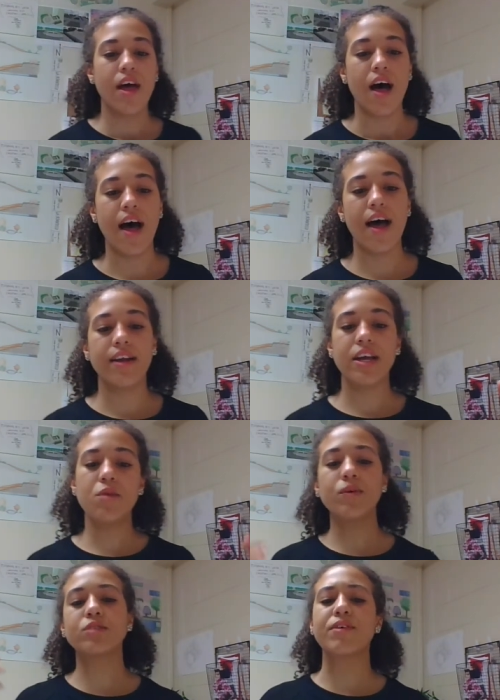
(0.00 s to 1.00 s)
And it
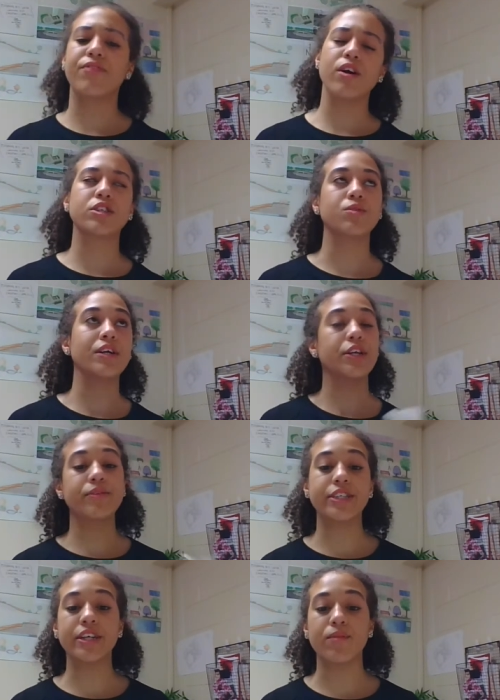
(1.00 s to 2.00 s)
was referred to a new
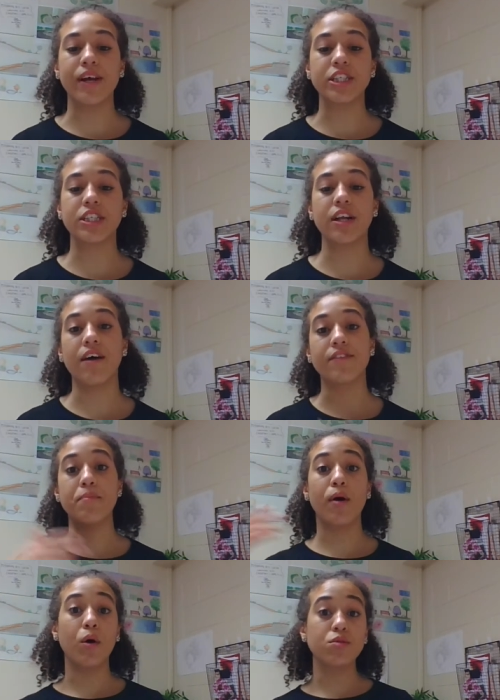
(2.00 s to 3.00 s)
generation of the
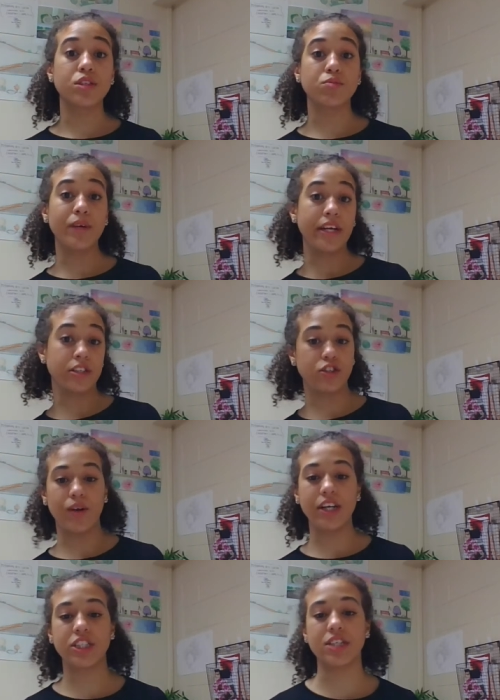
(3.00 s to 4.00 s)

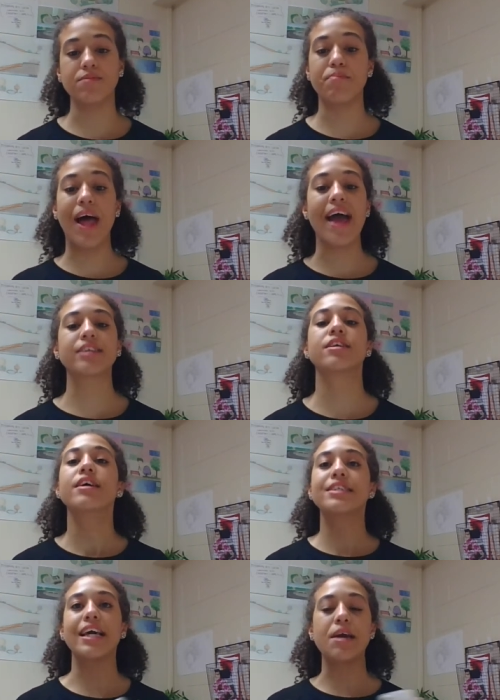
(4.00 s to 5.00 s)
post-Reconstruction blacks
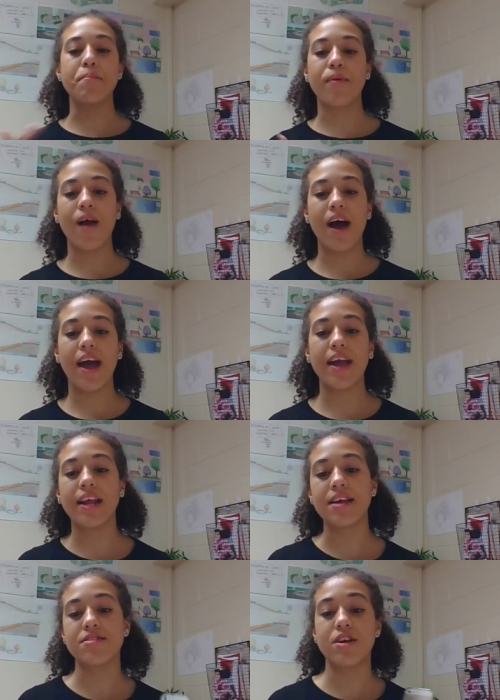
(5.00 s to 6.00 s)
taking pride
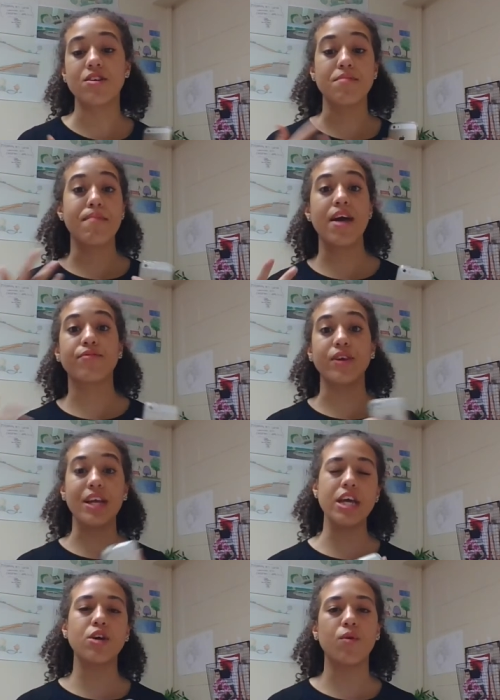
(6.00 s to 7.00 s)
in their demand for
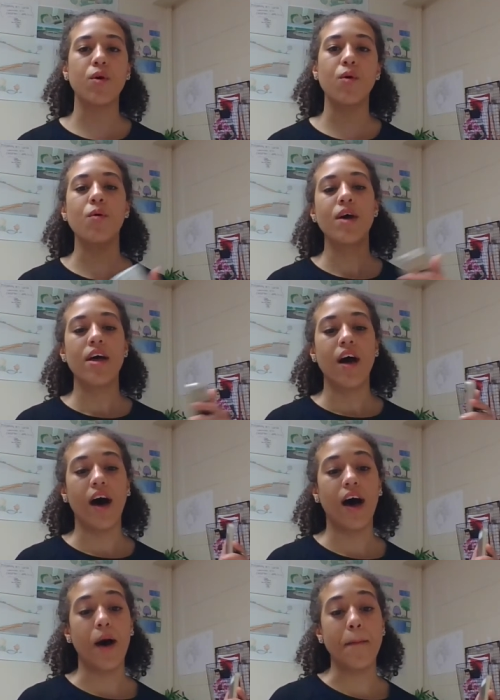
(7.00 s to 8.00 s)
equal
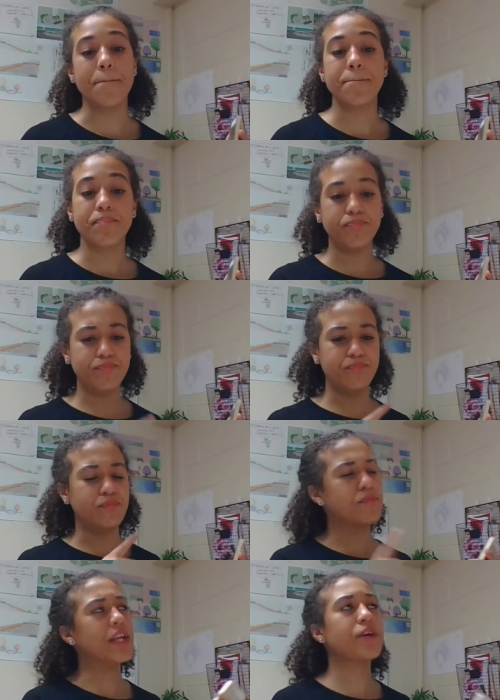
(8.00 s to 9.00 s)

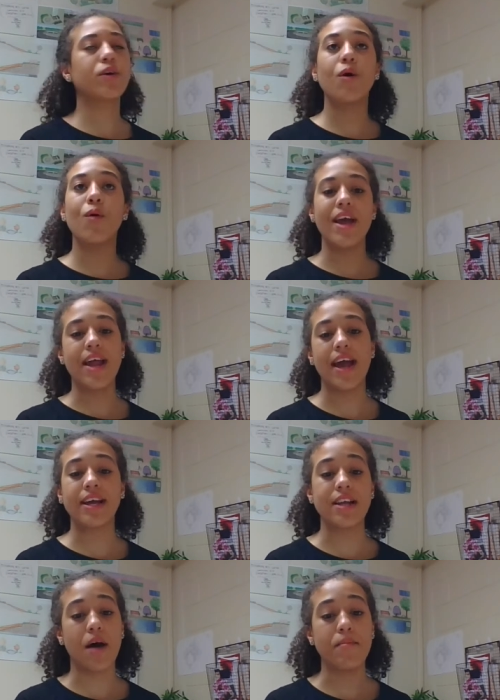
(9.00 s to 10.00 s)
political and
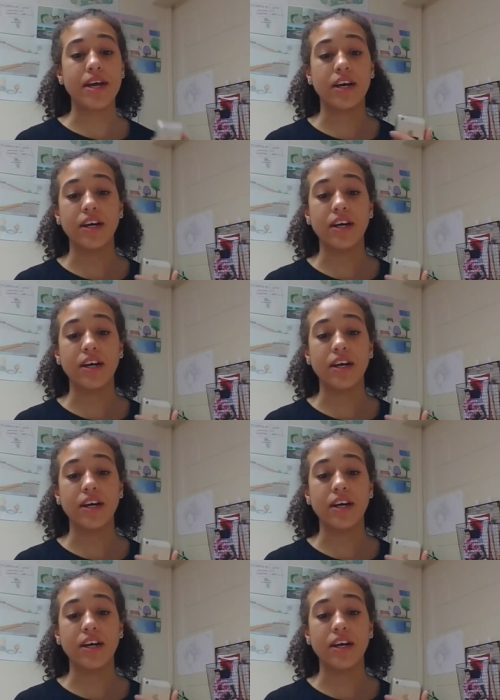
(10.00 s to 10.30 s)
economic